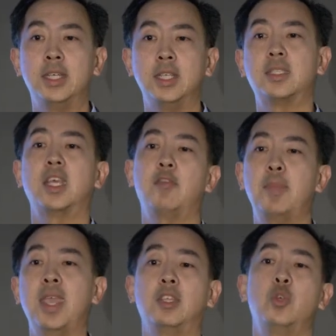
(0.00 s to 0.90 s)
instead of
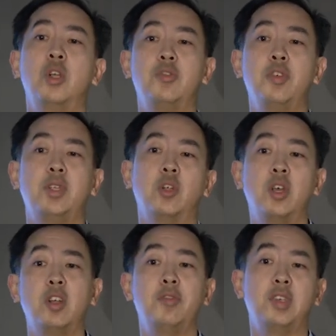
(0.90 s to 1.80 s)
paying 250 or
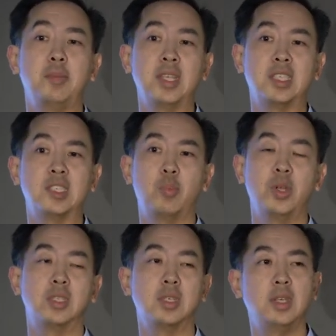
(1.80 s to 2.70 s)
150 basis
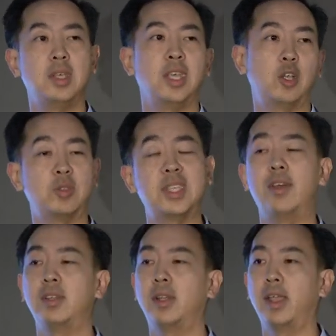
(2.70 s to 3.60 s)
points, it goes
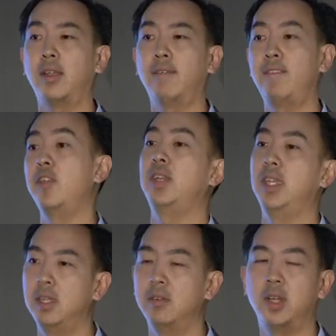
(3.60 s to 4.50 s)
down to like
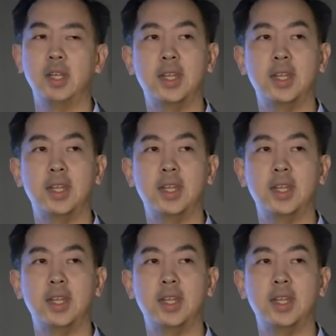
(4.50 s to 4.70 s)
50, right?